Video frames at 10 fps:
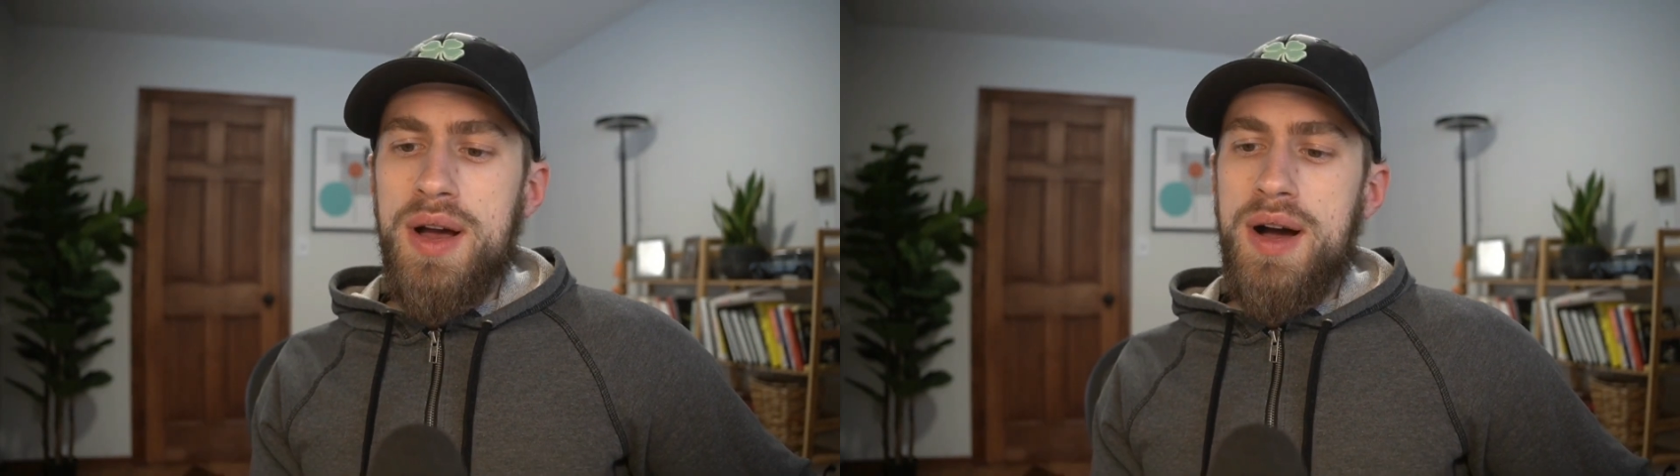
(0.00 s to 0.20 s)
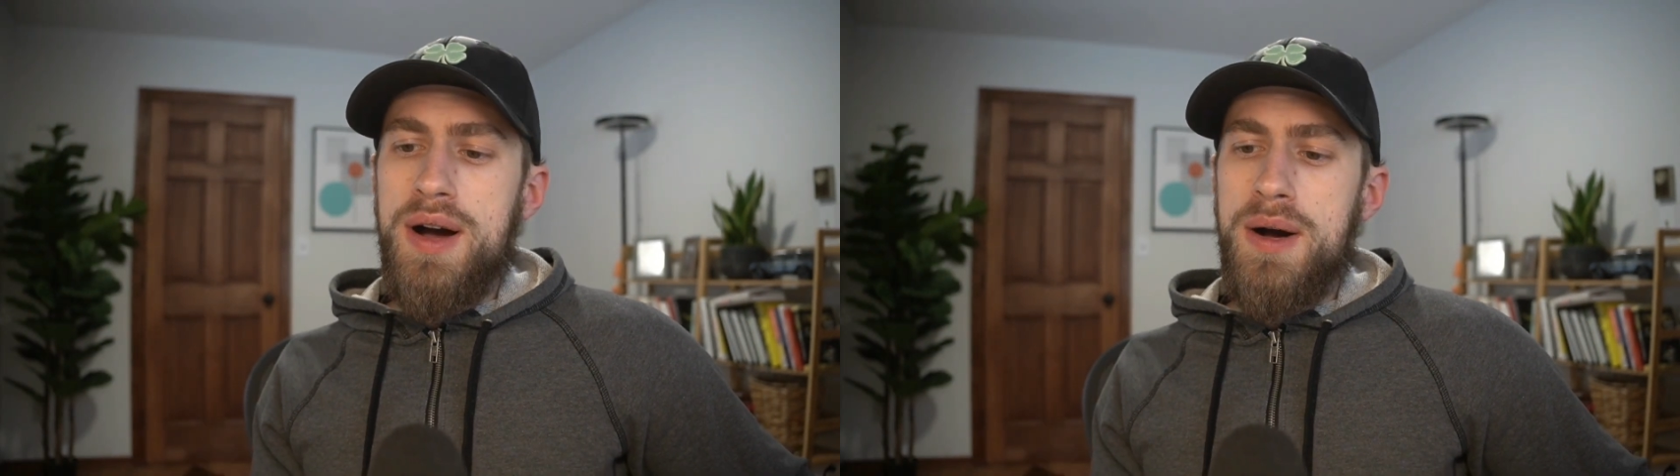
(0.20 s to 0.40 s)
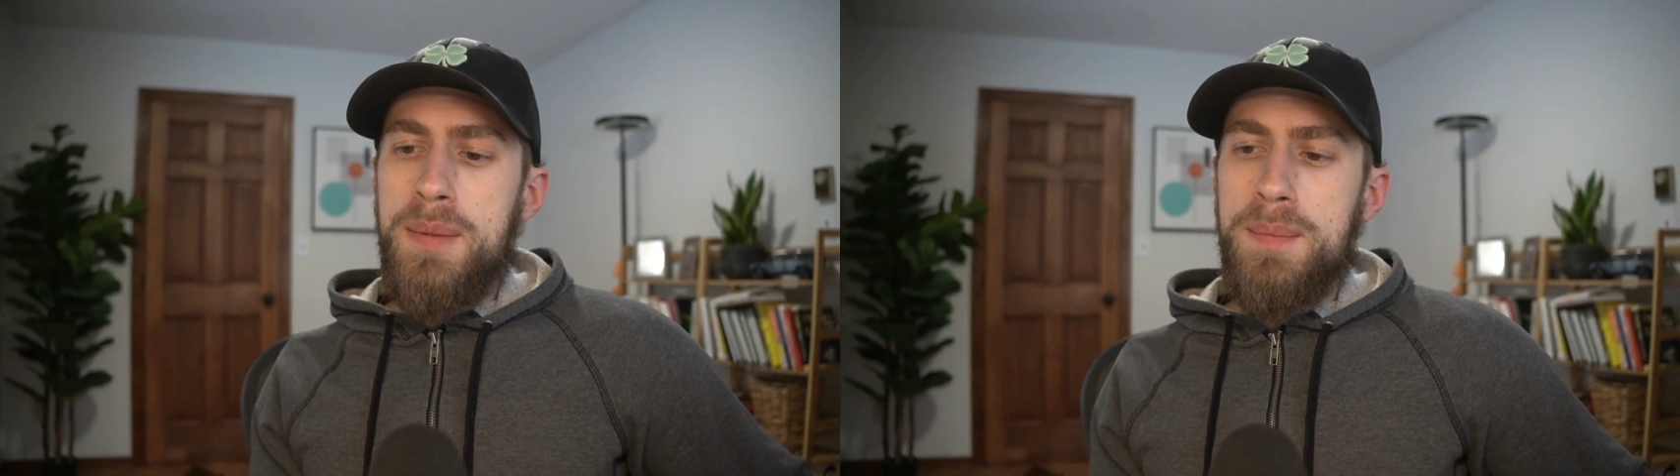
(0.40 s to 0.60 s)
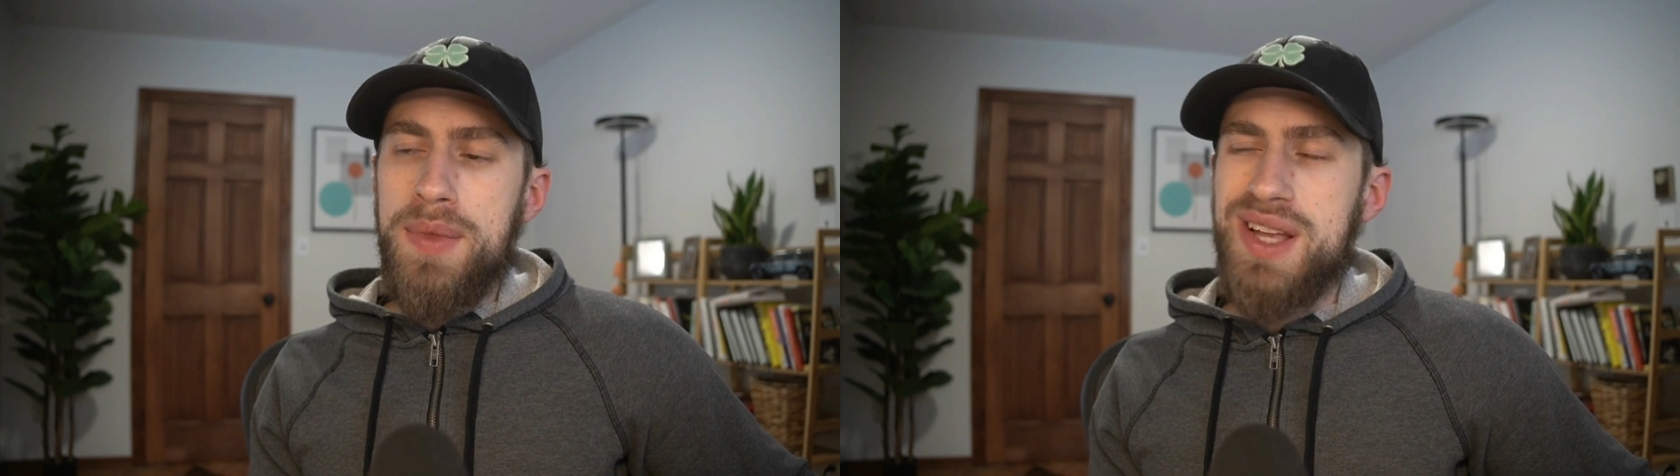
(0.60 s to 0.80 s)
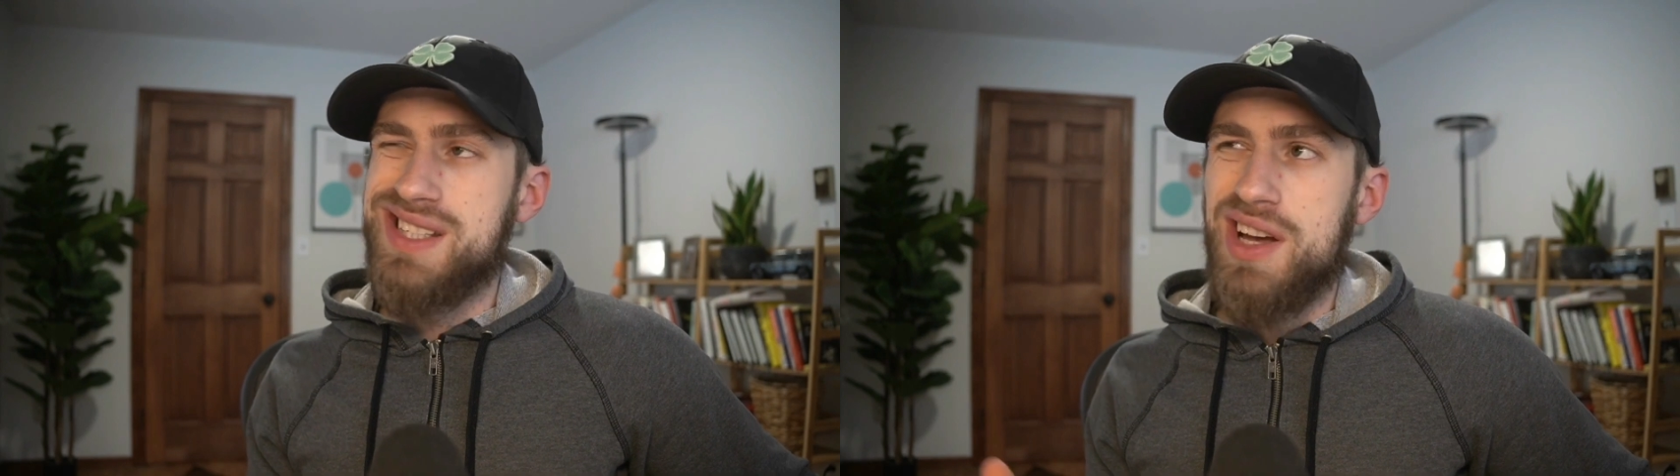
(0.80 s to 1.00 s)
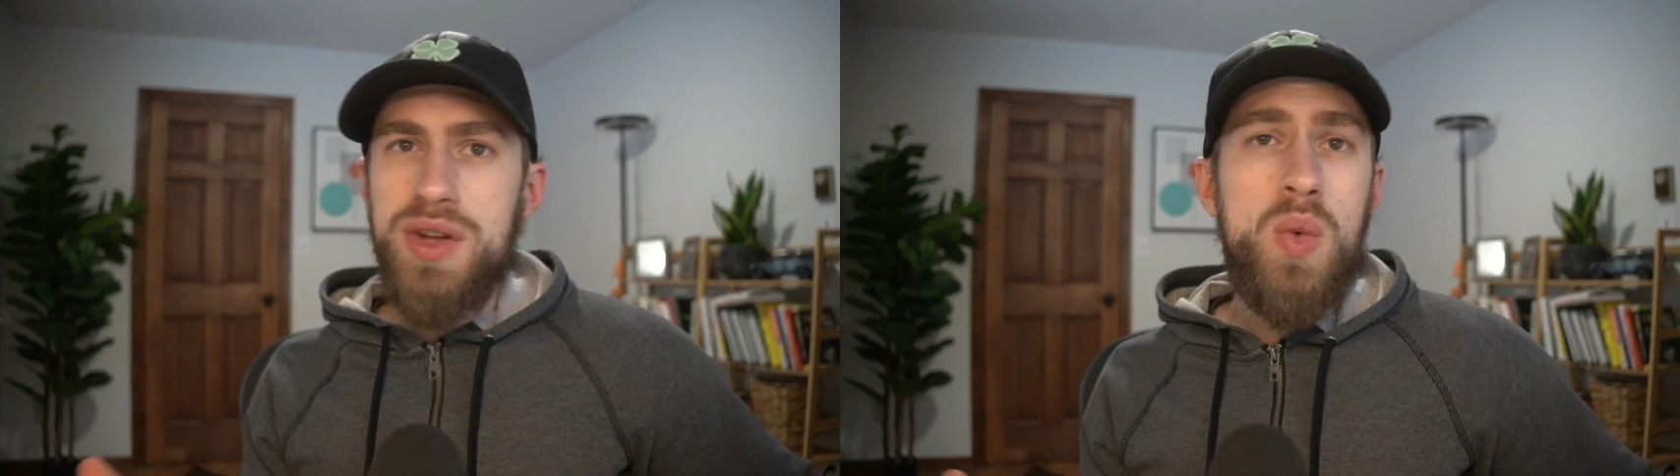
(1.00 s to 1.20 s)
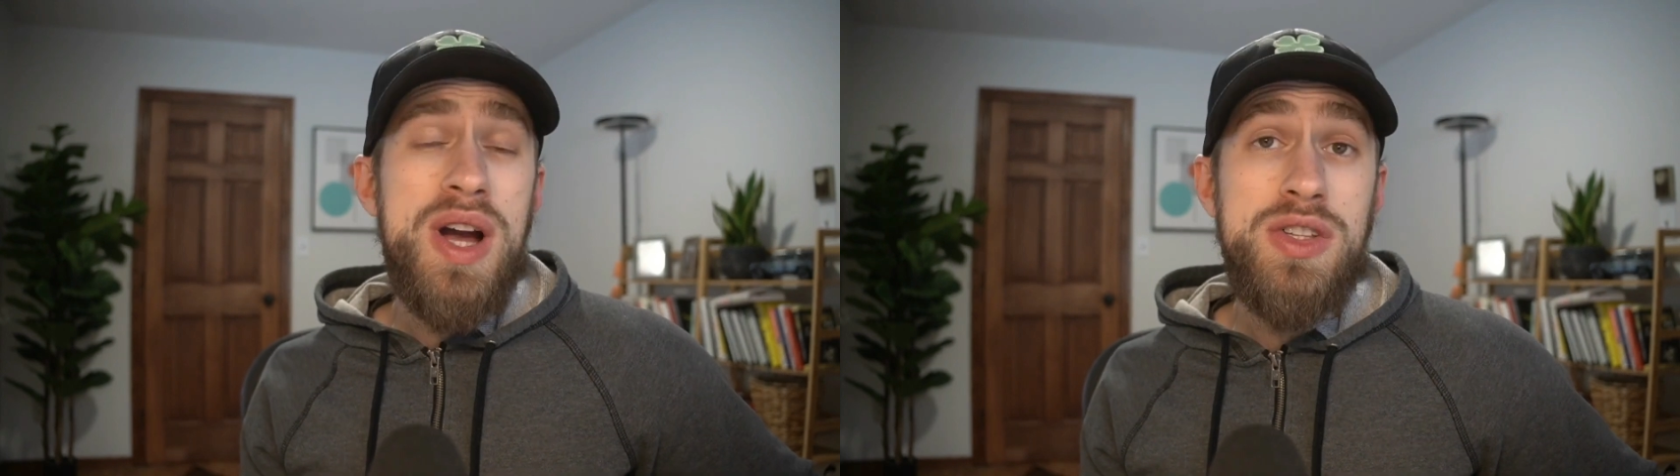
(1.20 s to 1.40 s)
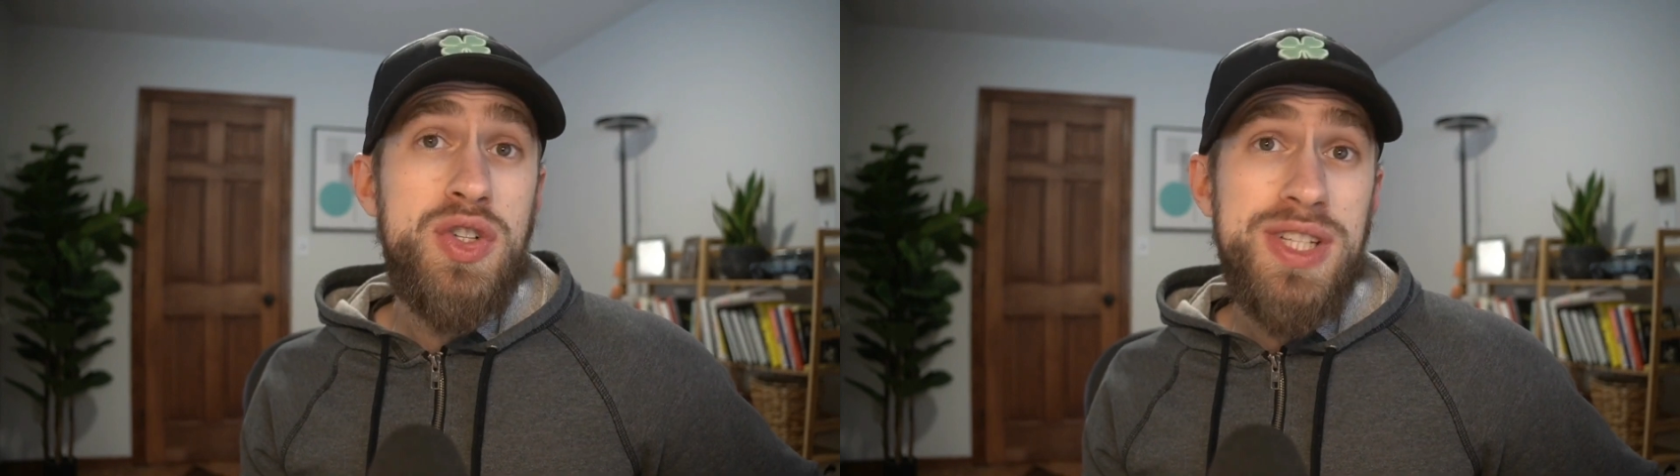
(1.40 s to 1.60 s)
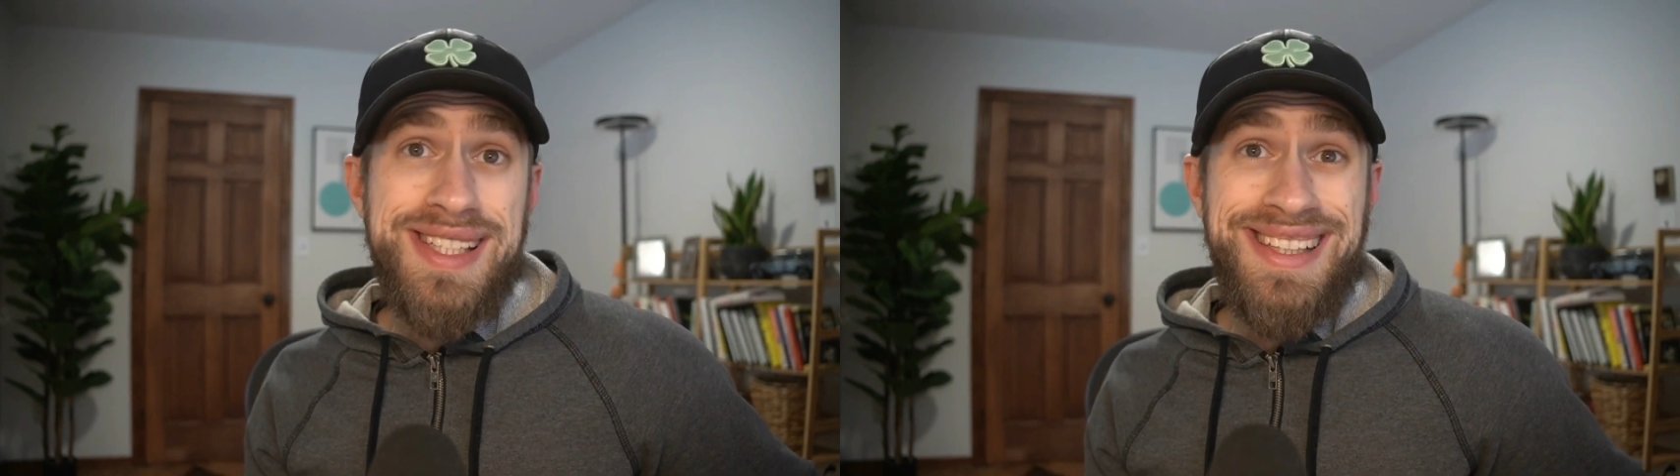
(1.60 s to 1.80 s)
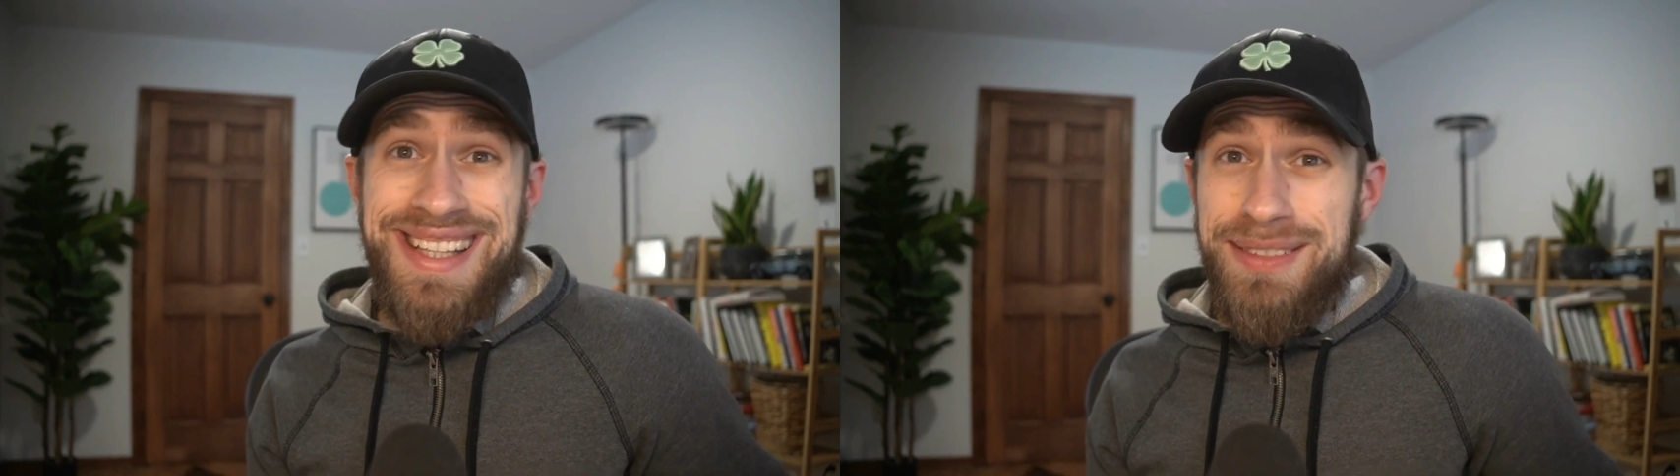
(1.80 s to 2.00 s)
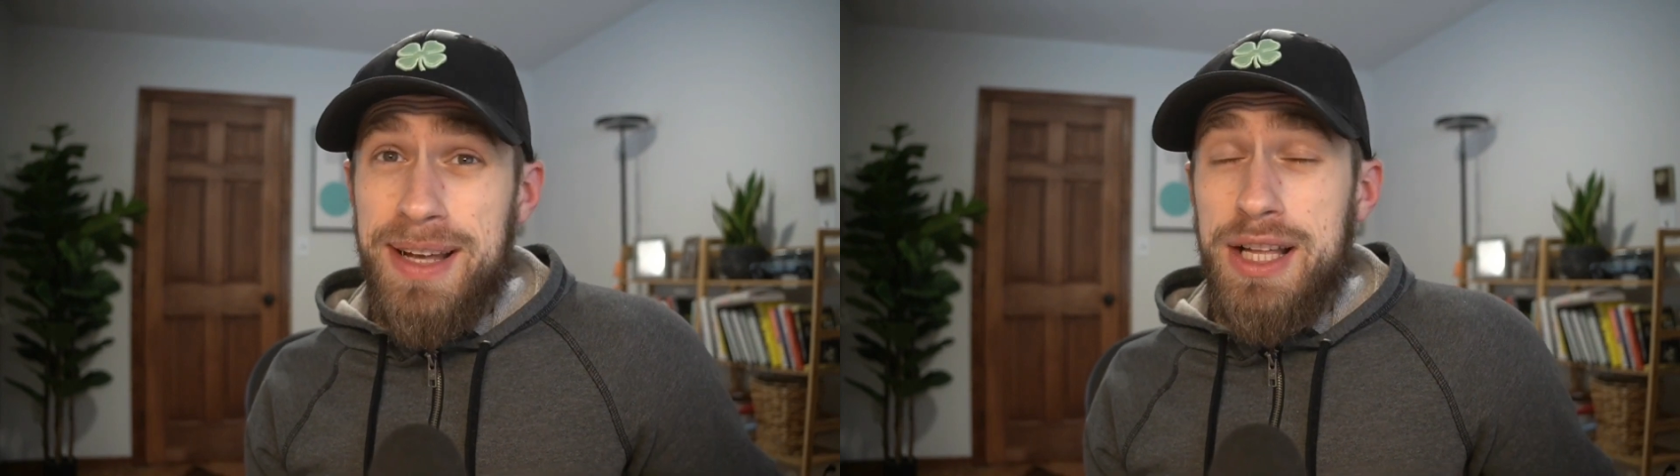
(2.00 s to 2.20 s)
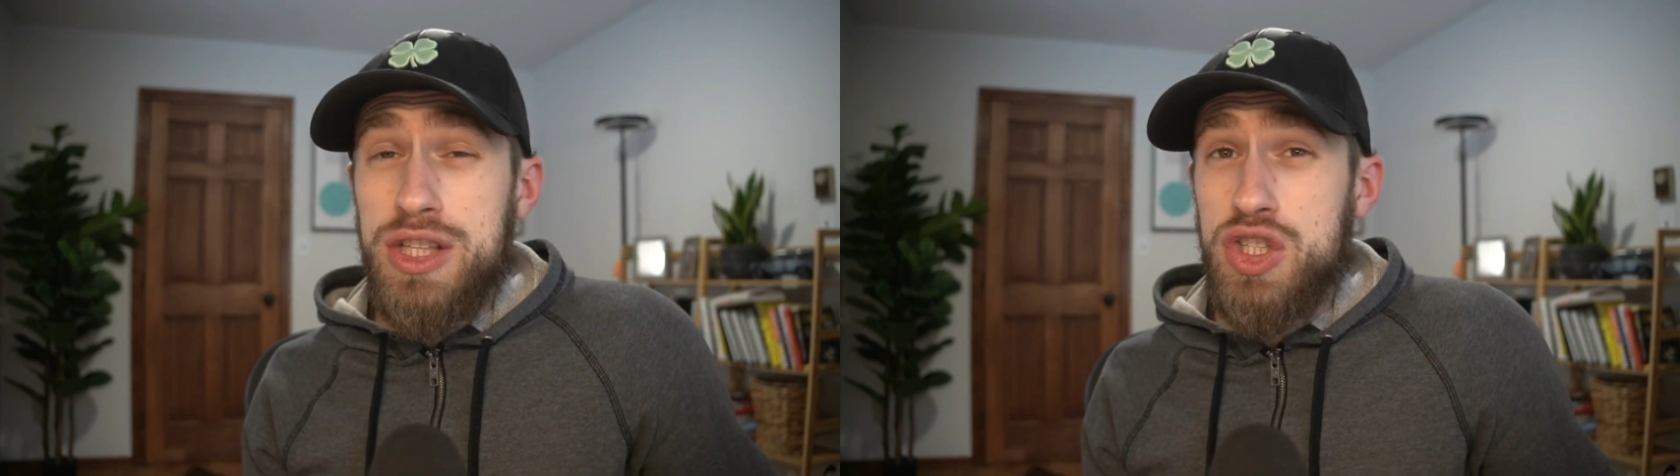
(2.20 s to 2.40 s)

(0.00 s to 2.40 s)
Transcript: because otherwise you're just leaving